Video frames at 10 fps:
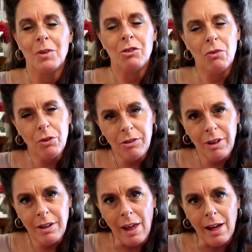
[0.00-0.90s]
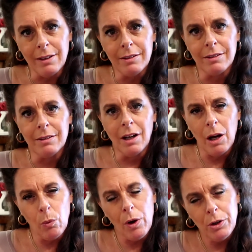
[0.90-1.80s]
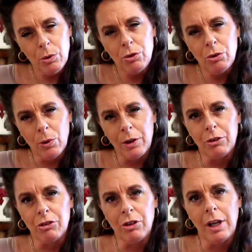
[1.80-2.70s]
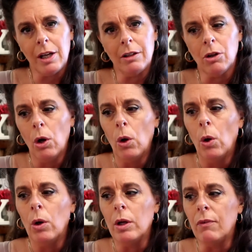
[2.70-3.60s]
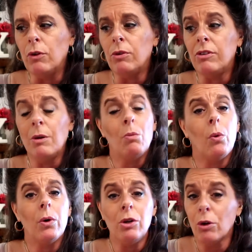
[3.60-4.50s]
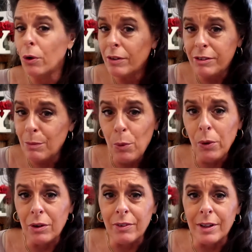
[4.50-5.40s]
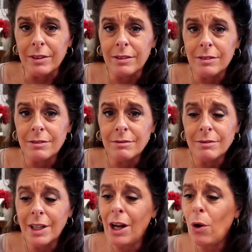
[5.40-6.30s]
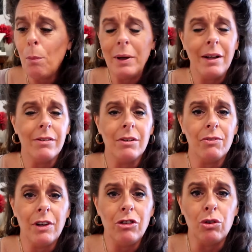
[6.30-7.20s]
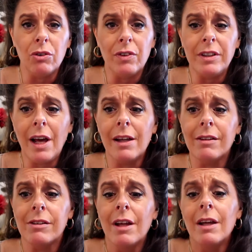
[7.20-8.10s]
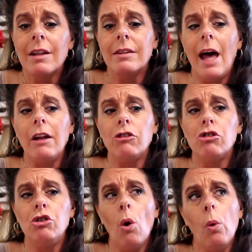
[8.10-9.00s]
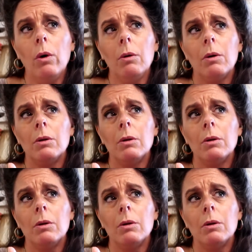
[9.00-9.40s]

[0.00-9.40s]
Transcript: So if you see that, I want you to understand, if you see more, you're going to see more of it. And I hope it doesn't offend you. And if it does, that's your